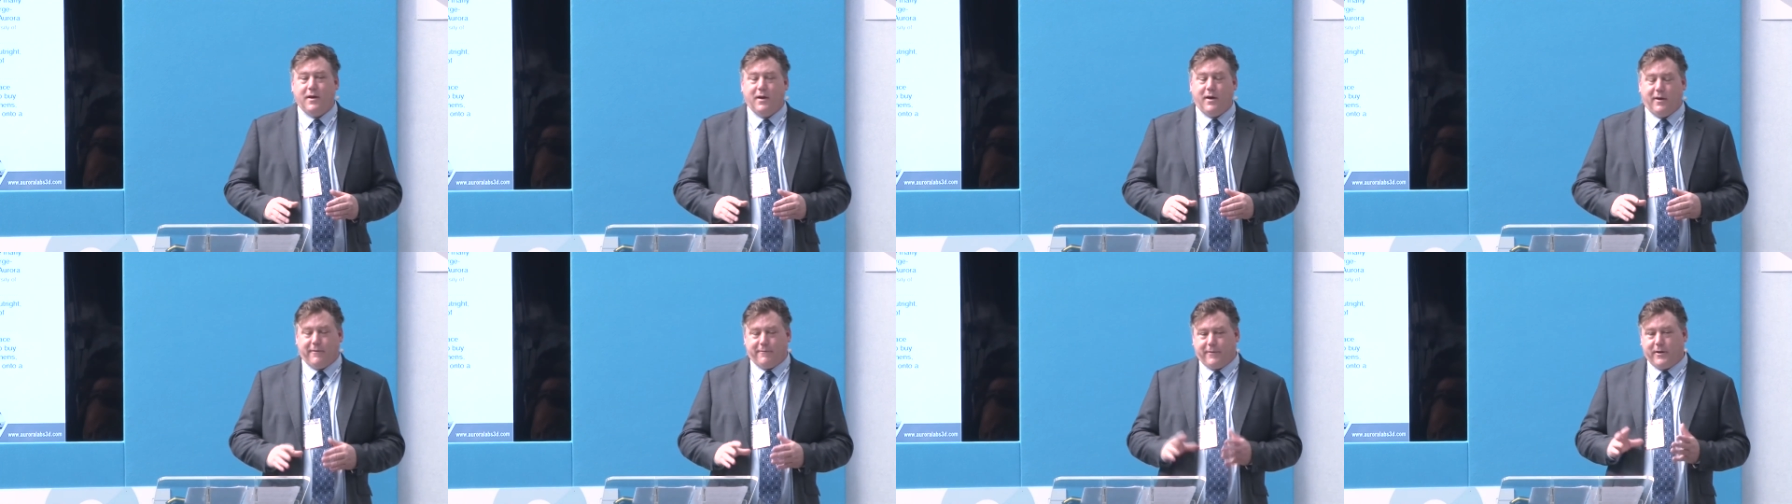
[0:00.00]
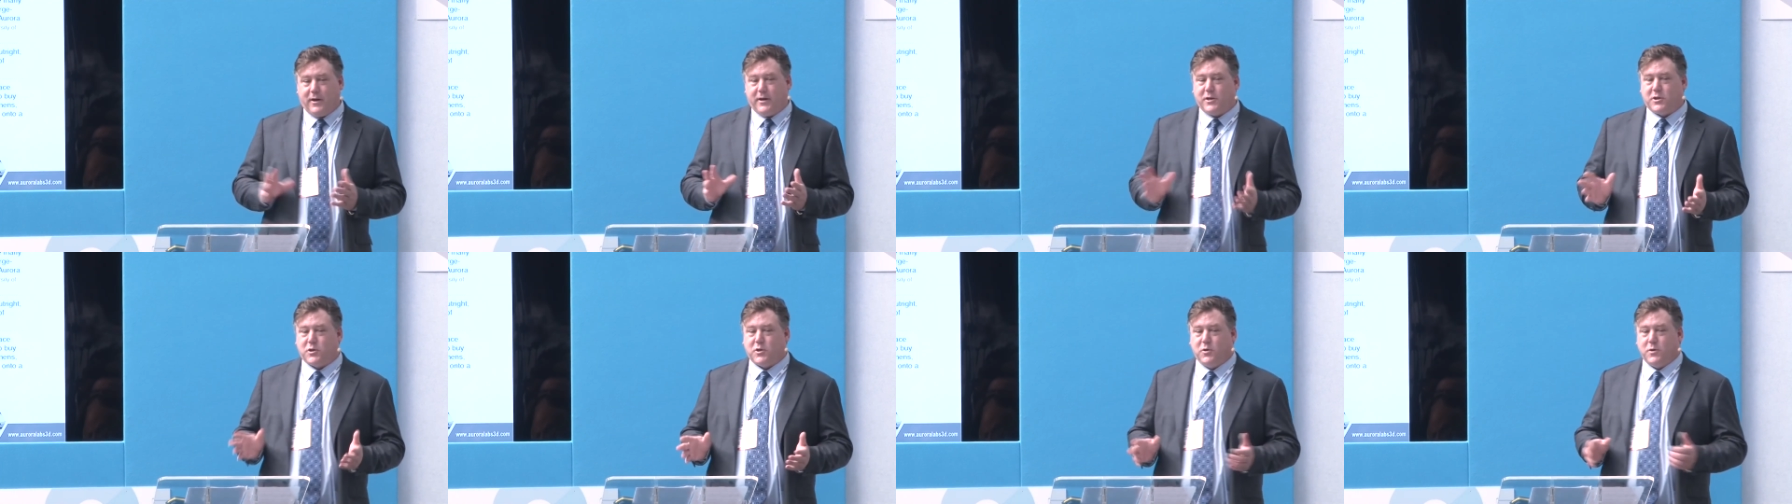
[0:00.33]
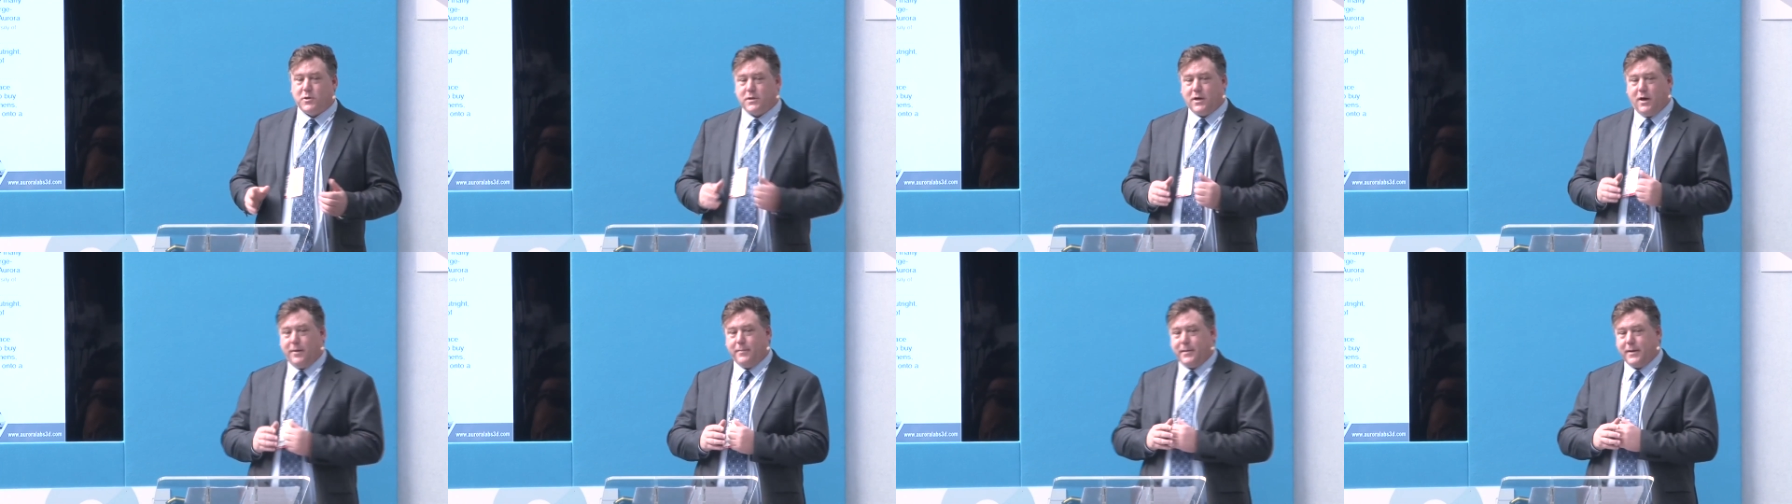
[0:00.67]
a fairly short
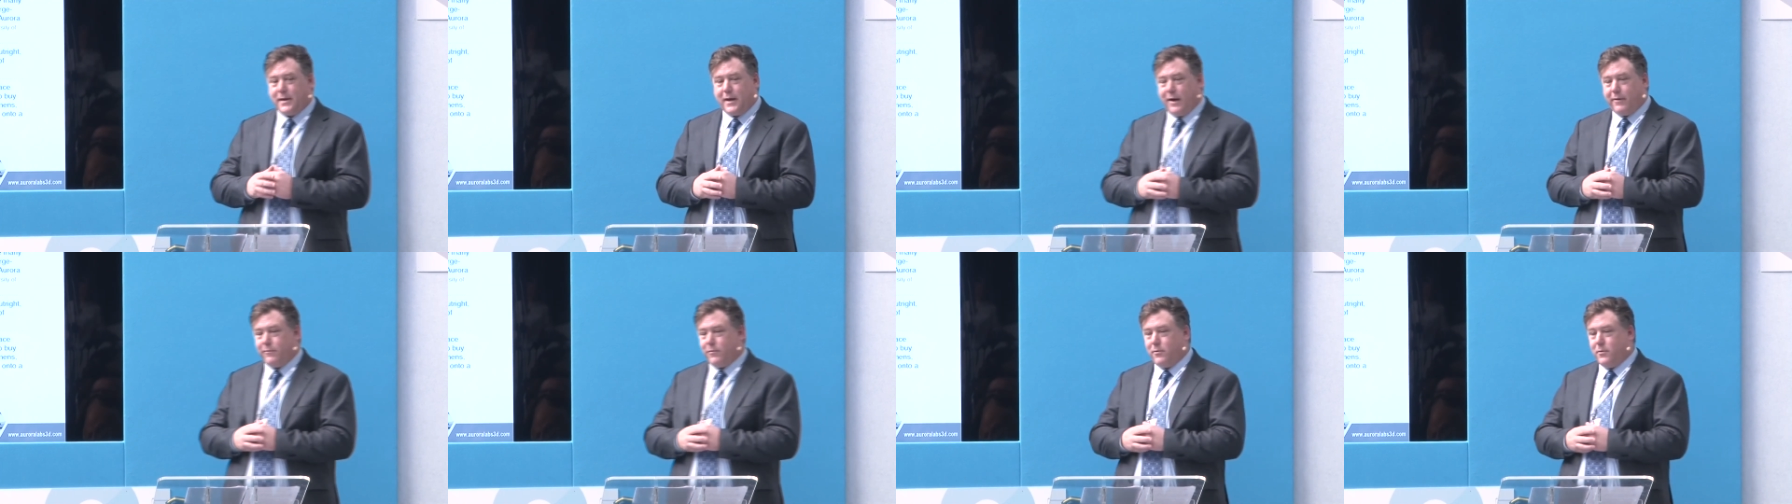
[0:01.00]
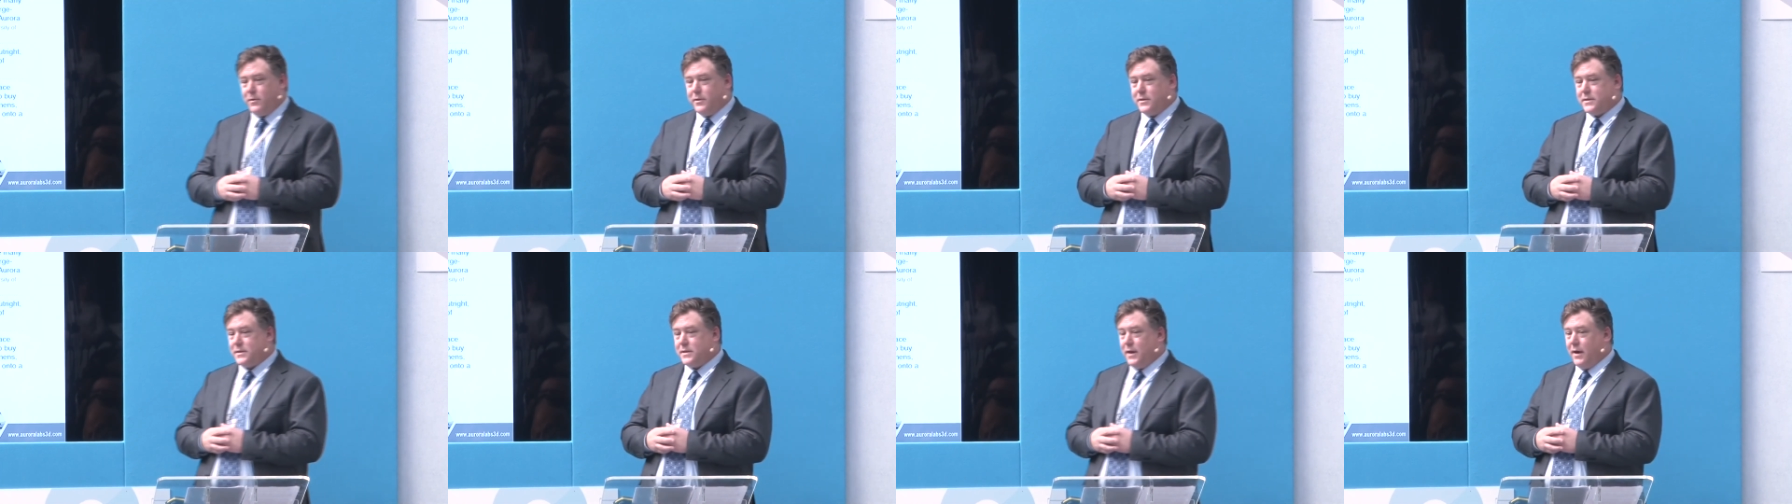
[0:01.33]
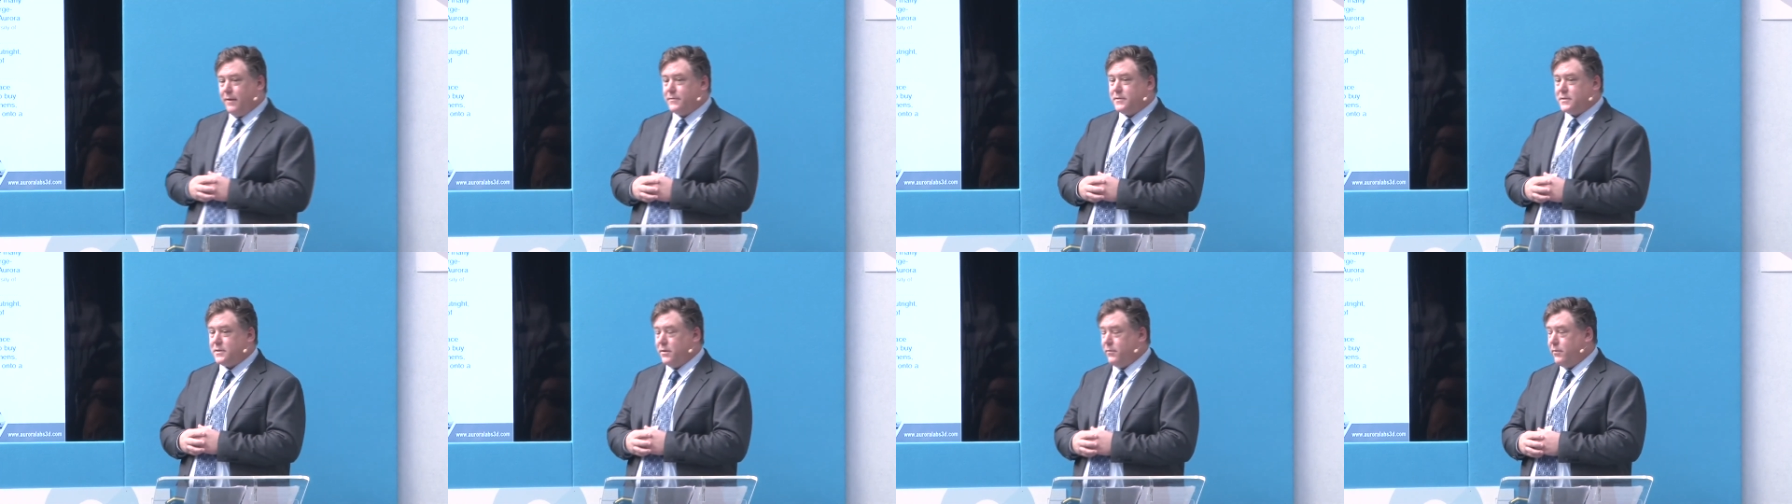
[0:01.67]
time to cover all this
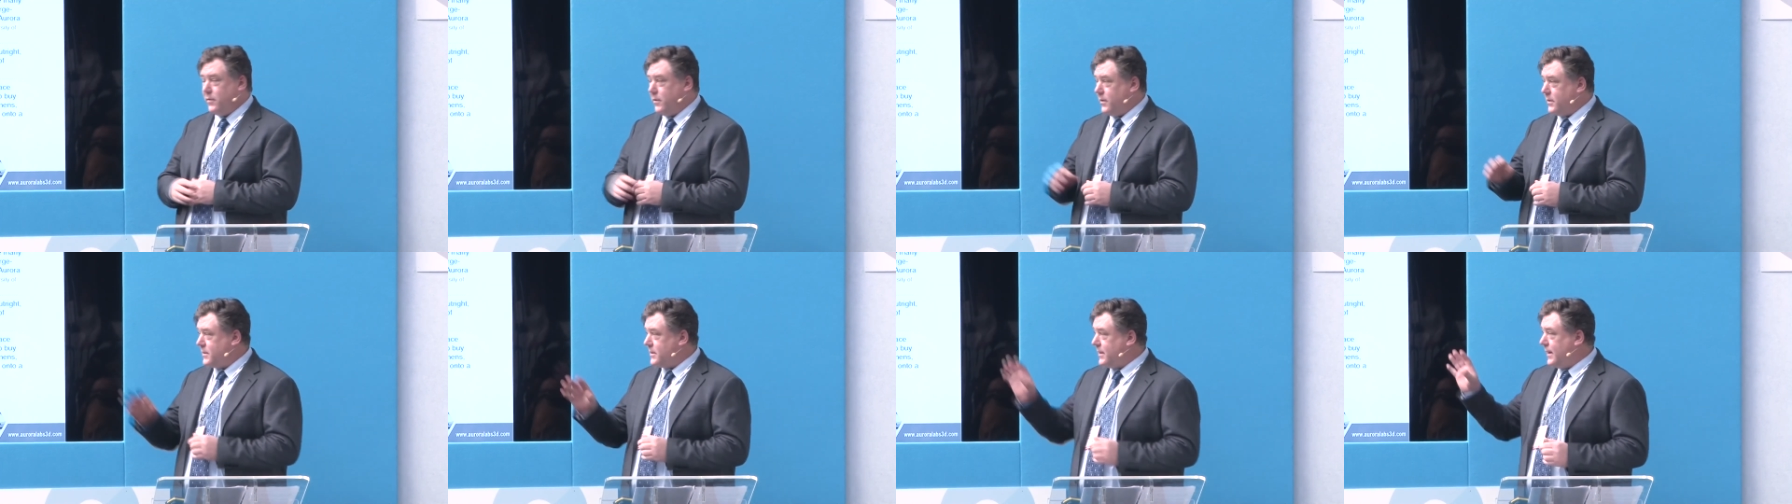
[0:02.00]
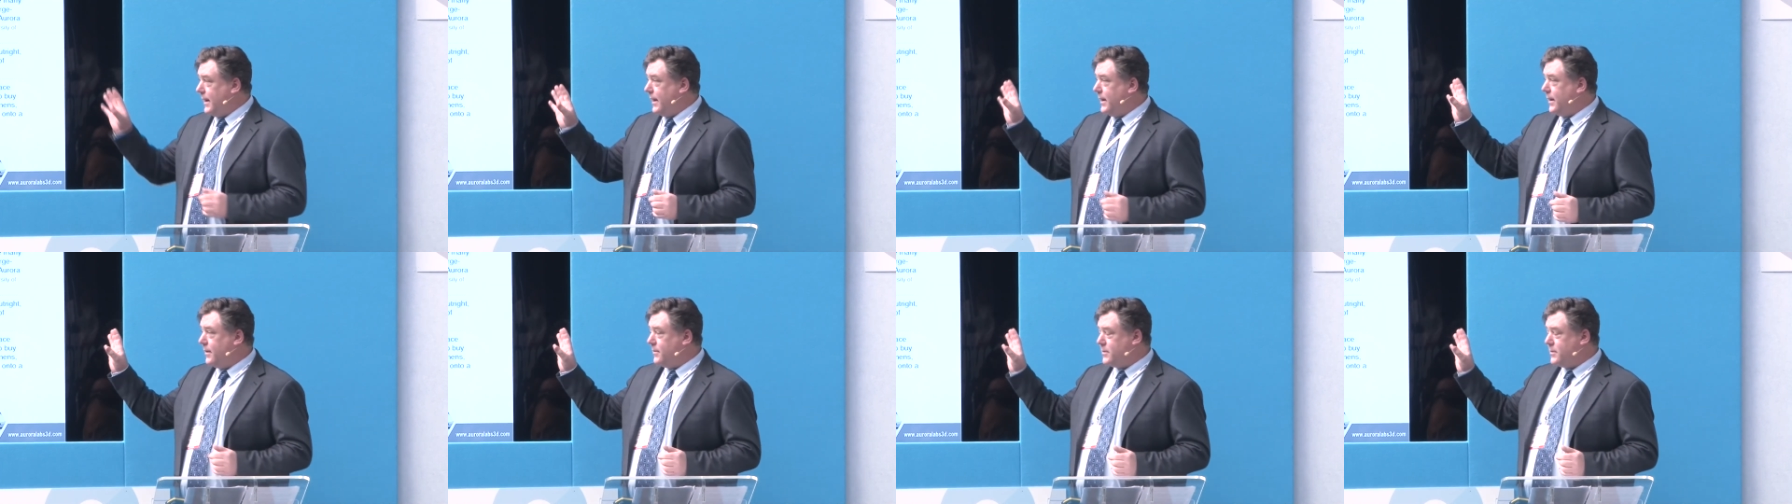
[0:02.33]
stuff, so we've got to stand